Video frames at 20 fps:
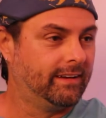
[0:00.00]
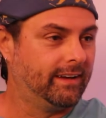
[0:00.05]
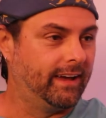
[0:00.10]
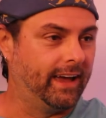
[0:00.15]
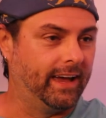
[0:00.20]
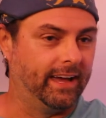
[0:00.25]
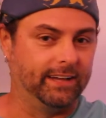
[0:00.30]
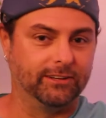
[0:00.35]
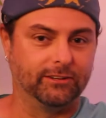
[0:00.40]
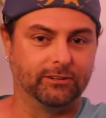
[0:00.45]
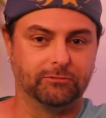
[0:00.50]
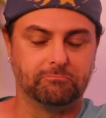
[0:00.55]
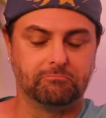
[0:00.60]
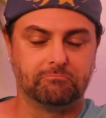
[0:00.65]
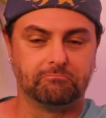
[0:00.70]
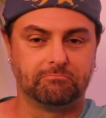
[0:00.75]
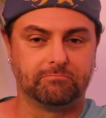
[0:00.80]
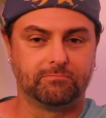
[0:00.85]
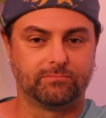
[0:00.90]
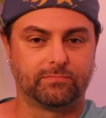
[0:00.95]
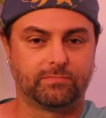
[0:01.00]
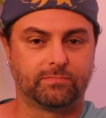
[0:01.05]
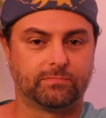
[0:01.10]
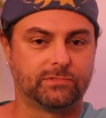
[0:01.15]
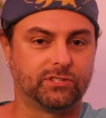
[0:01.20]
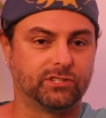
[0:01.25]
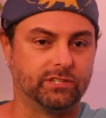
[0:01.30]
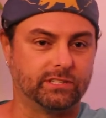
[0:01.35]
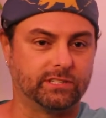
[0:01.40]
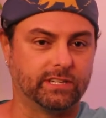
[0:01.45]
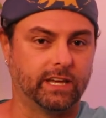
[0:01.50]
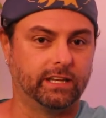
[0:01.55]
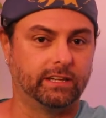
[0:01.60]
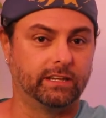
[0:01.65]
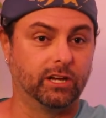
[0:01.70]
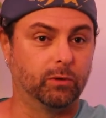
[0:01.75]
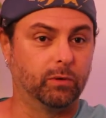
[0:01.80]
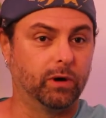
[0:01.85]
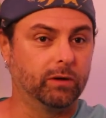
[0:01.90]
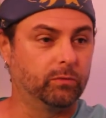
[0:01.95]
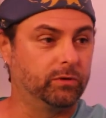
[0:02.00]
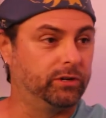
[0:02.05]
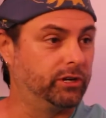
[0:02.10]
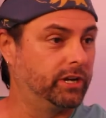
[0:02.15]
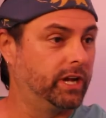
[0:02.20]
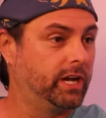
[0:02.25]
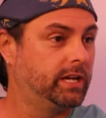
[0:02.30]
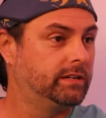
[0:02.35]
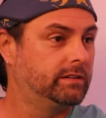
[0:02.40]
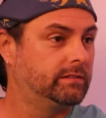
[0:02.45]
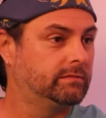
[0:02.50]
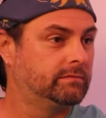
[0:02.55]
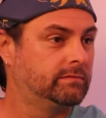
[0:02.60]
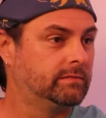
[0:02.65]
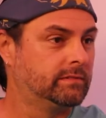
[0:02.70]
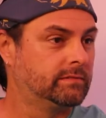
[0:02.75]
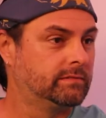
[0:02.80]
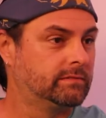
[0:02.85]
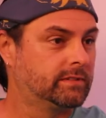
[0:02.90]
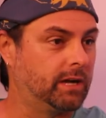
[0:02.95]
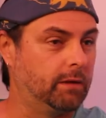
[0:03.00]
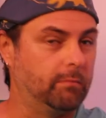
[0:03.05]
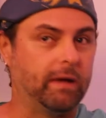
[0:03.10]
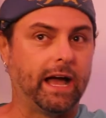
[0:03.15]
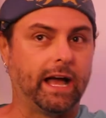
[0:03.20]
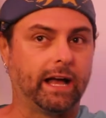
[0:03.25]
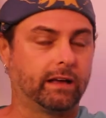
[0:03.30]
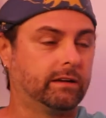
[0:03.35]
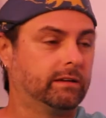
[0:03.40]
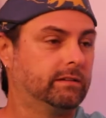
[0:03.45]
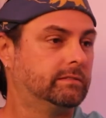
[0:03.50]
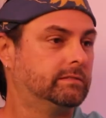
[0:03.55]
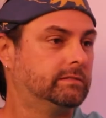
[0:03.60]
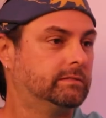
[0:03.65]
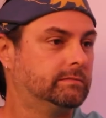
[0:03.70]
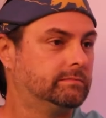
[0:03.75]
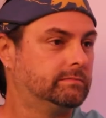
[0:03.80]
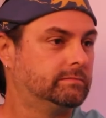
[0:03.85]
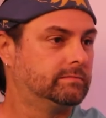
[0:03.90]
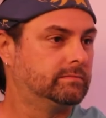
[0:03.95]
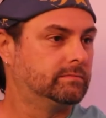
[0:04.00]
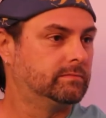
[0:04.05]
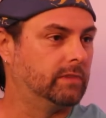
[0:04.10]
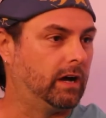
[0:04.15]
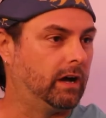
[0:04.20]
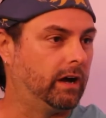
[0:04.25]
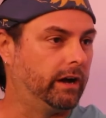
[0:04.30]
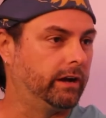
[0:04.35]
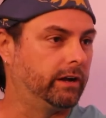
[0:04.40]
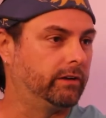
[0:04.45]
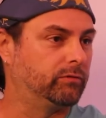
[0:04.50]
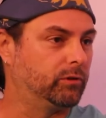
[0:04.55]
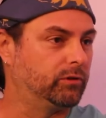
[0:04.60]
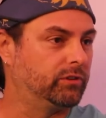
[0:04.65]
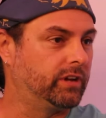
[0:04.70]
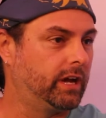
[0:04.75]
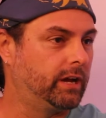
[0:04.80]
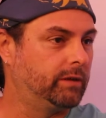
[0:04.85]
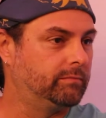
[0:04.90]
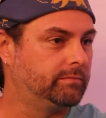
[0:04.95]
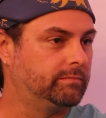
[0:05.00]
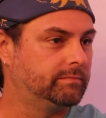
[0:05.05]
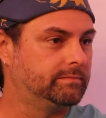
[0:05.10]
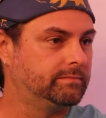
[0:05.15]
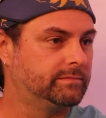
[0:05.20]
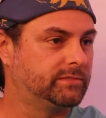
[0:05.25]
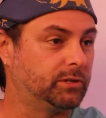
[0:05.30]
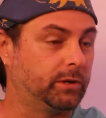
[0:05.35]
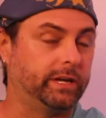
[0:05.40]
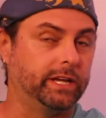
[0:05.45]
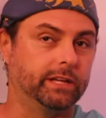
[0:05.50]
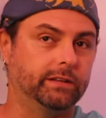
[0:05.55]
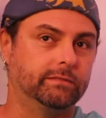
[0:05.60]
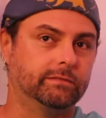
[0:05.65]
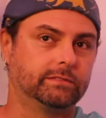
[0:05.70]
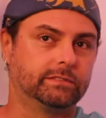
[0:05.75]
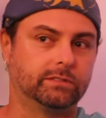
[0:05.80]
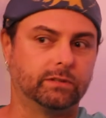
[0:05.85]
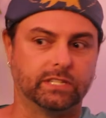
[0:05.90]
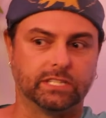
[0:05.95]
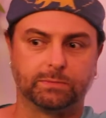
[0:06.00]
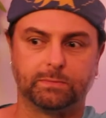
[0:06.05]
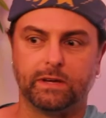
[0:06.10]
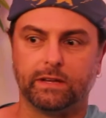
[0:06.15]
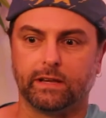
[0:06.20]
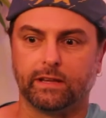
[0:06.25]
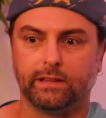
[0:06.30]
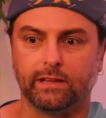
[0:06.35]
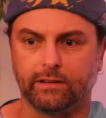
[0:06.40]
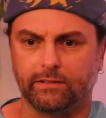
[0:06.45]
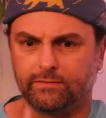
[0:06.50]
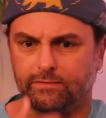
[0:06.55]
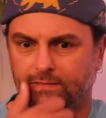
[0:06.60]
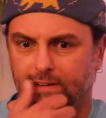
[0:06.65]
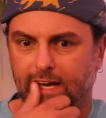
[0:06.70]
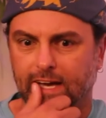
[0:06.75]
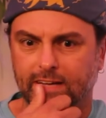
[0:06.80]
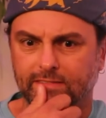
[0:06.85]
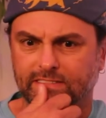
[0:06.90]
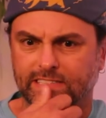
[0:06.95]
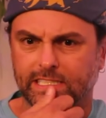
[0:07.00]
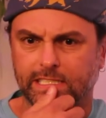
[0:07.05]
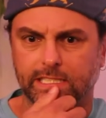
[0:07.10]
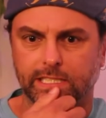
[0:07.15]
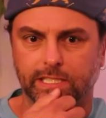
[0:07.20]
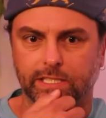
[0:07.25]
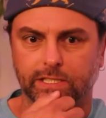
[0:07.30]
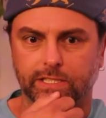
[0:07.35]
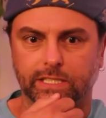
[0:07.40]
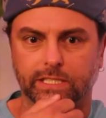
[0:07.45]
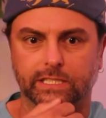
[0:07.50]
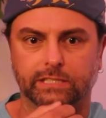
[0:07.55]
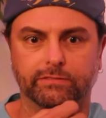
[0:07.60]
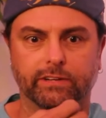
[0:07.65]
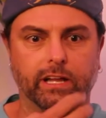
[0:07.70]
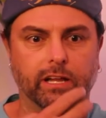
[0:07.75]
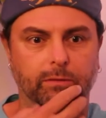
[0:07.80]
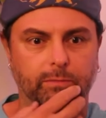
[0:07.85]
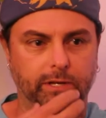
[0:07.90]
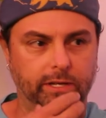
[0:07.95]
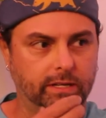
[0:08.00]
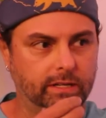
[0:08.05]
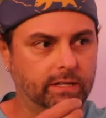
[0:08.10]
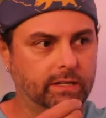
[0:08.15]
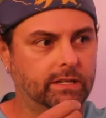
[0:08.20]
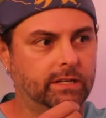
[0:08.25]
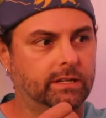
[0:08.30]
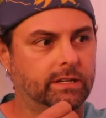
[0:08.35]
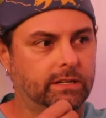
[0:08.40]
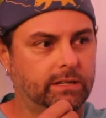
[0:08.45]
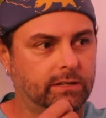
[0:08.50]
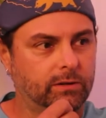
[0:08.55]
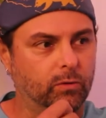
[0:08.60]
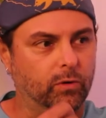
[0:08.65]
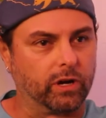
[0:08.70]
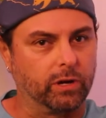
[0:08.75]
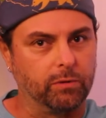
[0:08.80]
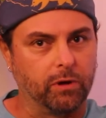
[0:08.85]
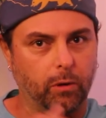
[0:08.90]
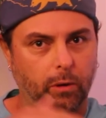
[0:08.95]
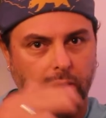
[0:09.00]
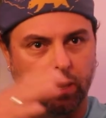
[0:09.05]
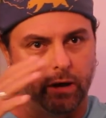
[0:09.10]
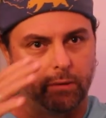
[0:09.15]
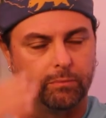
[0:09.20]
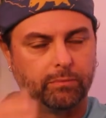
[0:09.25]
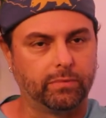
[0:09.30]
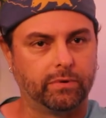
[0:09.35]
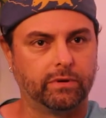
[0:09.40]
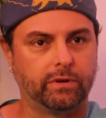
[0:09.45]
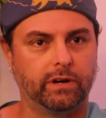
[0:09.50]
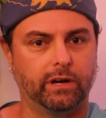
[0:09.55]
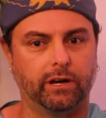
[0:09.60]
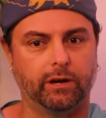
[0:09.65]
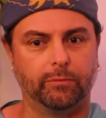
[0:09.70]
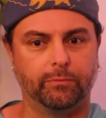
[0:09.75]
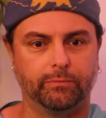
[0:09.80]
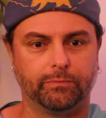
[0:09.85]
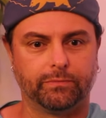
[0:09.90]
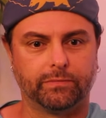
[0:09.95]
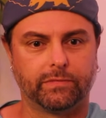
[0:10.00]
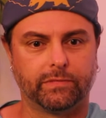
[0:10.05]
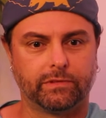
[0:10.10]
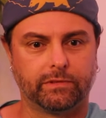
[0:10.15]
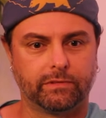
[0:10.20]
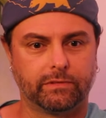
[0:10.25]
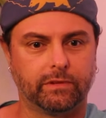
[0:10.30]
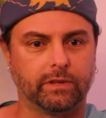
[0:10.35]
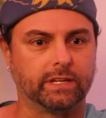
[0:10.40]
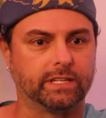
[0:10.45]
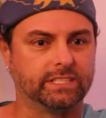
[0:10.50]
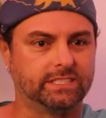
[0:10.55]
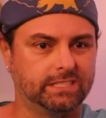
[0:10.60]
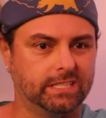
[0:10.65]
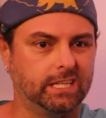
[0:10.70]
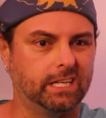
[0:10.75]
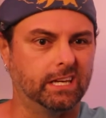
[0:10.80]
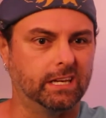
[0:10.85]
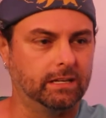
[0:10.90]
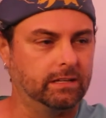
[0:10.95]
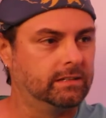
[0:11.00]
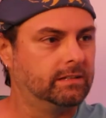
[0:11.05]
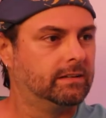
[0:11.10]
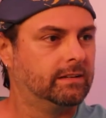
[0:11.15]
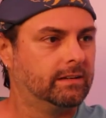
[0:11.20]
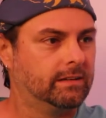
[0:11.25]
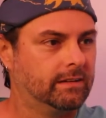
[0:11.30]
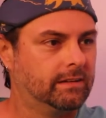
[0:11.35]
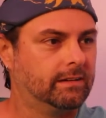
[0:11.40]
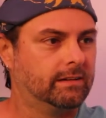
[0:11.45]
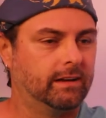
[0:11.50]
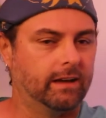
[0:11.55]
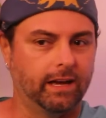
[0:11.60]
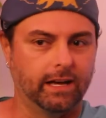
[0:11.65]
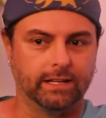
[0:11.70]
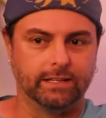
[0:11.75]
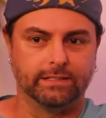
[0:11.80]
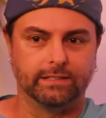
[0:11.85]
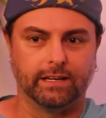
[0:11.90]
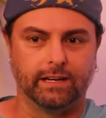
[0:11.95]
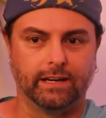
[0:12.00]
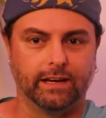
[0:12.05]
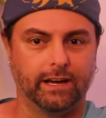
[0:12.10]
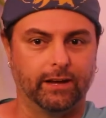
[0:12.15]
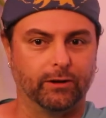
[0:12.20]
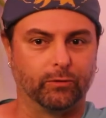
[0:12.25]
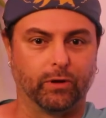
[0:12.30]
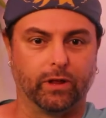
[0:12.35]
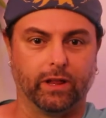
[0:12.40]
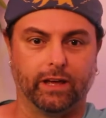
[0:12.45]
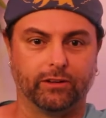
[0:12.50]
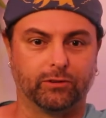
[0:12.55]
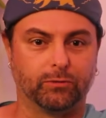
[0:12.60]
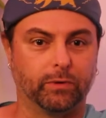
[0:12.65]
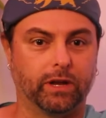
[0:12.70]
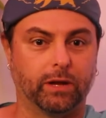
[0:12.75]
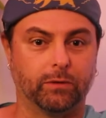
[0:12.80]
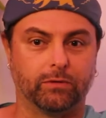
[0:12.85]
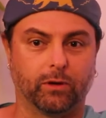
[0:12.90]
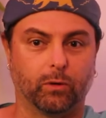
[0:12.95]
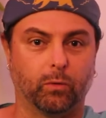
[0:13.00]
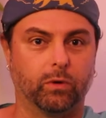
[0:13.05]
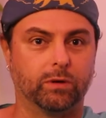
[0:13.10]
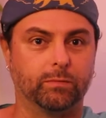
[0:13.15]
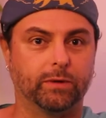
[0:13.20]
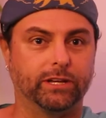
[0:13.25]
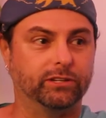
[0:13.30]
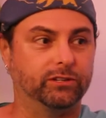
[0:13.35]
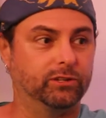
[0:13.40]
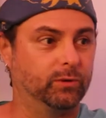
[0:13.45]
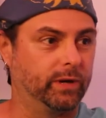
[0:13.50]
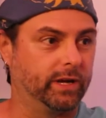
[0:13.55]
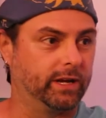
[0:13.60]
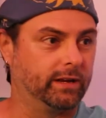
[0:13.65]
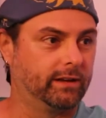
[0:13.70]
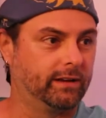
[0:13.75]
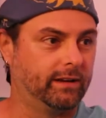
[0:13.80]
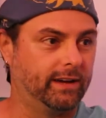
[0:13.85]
And she said, you know what? When you're done, come back. I'll hire you full time. So I did. So I spent I think five six years in development, working my way up. Um, to like a CE, and uh, and realized when I was like, what am I doing?